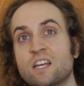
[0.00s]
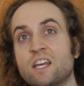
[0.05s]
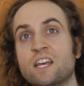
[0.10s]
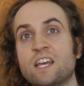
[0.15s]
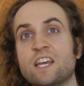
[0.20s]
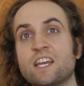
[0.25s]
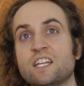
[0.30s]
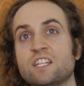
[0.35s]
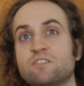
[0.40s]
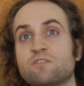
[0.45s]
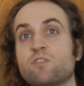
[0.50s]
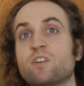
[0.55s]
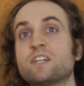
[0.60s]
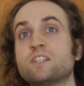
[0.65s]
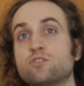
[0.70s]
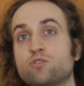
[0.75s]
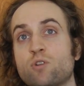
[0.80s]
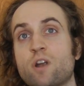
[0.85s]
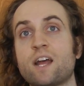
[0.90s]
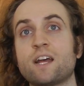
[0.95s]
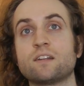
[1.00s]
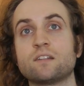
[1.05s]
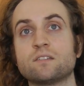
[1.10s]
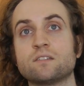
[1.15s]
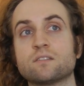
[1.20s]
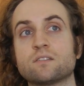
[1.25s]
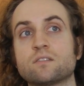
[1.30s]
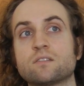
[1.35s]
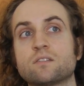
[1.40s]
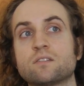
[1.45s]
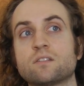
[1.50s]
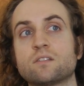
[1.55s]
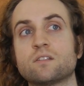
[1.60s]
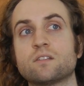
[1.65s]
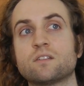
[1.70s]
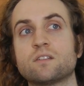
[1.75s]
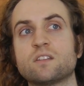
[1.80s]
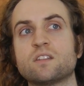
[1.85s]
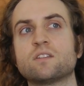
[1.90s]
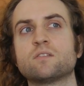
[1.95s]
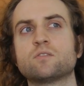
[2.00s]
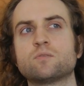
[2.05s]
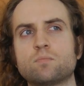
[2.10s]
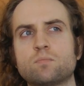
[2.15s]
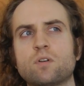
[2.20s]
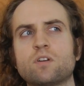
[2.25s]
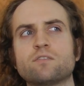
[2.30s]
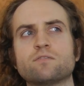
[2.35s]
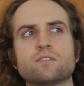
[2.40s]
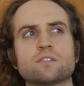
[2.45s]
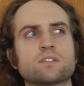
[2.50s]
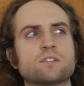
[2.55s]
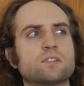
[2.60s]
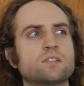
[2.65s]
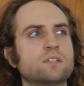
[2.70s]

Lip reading: and he's fighting dragons. It's perfect.